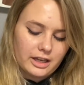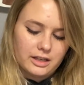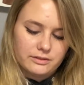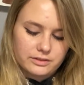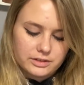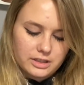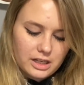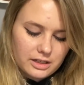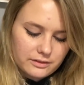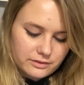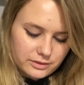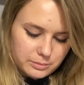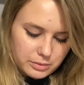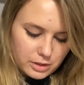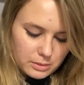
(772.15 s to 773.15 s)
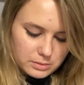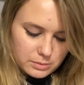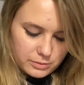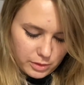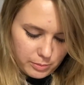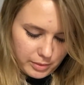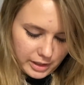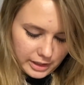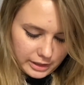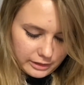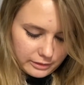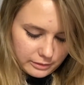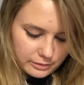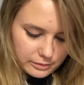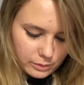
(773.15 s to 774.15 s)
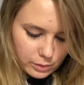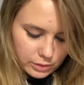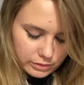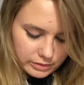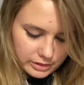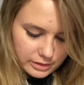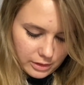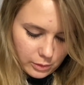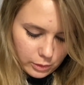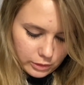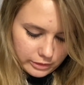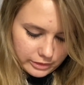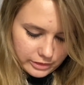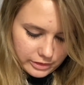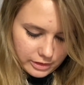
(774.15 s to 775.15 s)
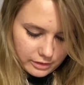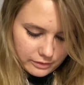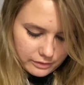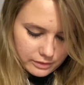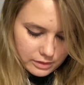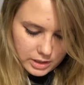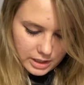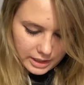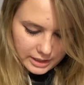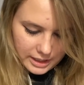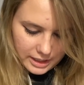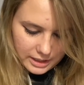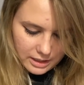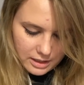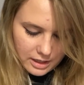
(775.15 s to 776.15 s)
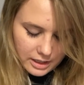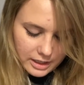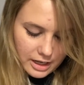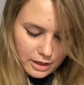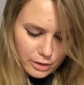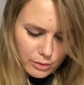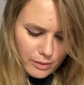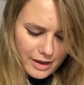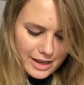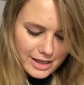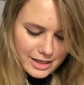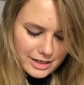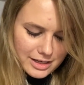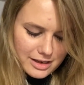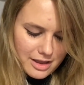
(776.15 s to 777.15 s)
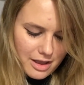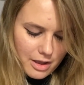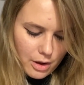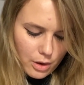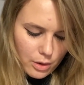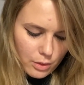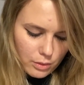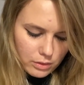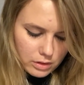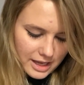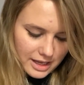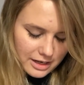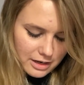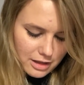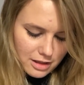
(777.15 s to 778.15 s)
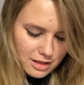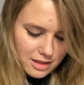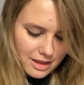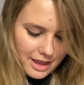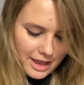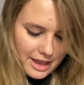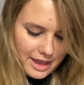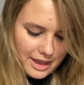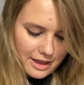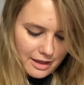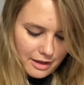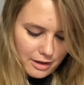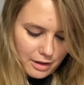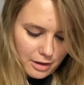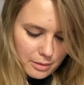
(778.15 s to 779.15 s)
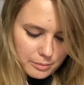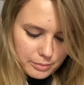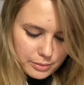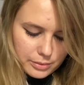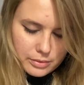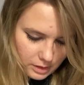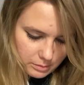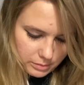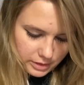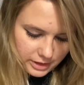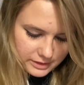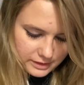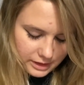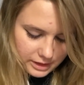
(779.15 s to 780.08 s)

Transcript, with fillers: yeah, I have a I have a problem with buying ordering ordering stuff. What did I get? I got a radio and a lamp. Place